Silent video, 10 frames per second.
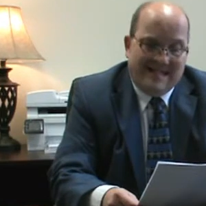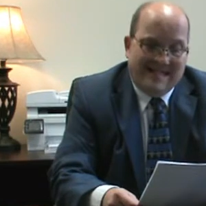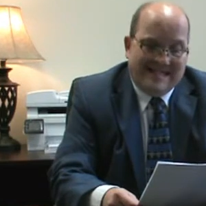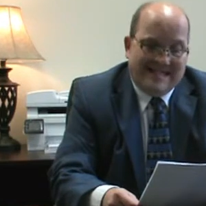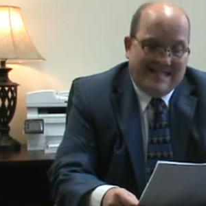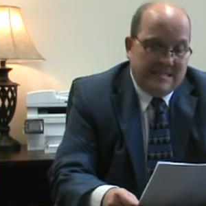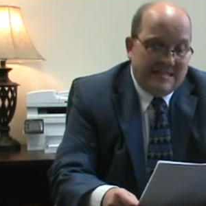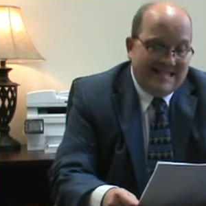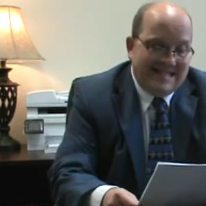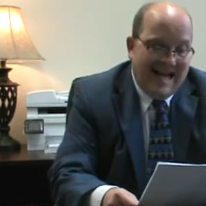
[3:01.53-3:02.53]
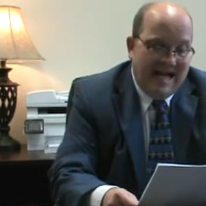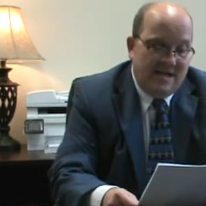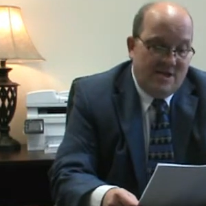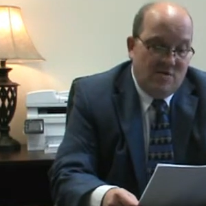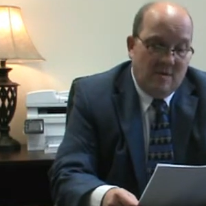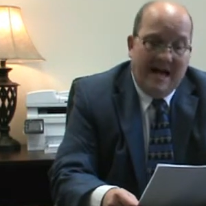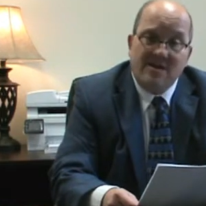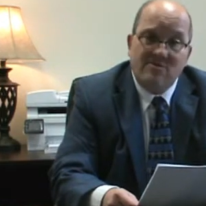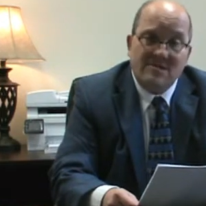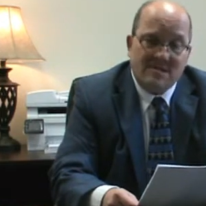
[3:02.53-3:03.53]
can still send you
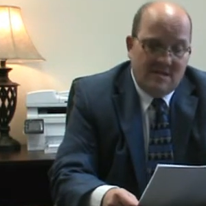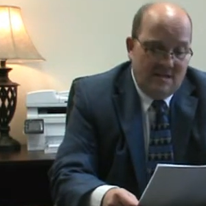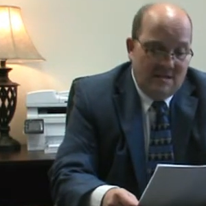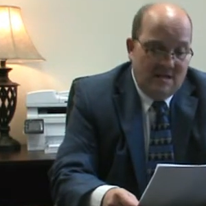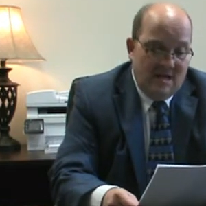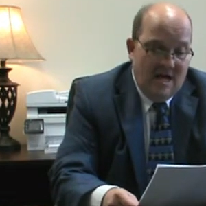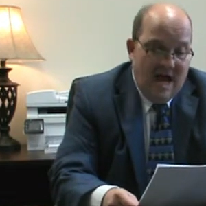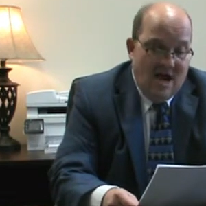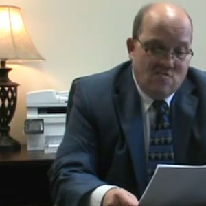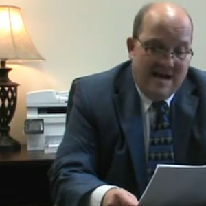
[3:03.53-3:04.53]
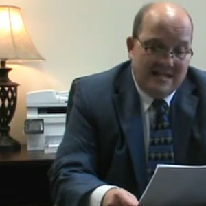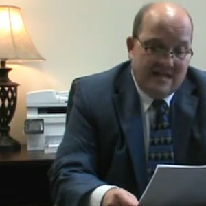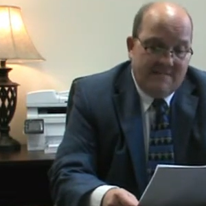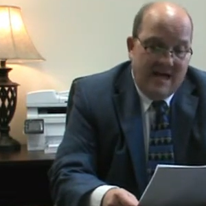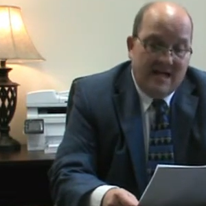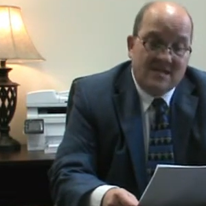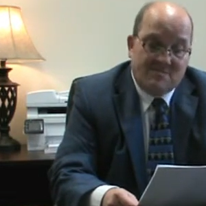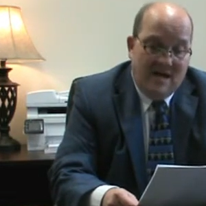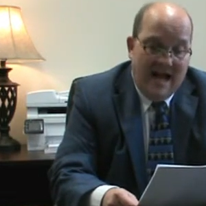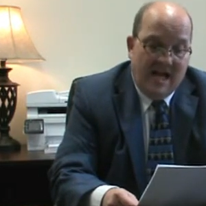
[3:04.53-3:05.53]
letters and rent demands
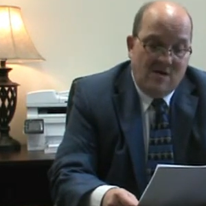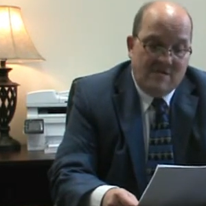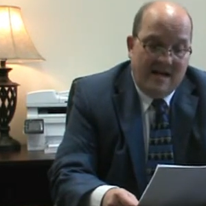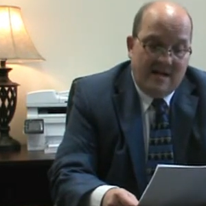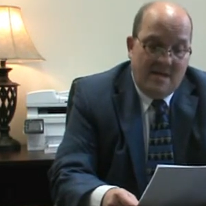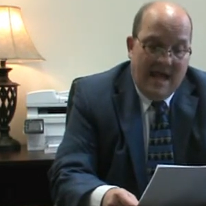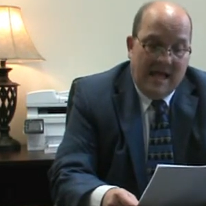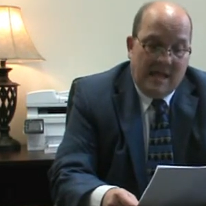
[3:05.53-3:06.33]
for any rent they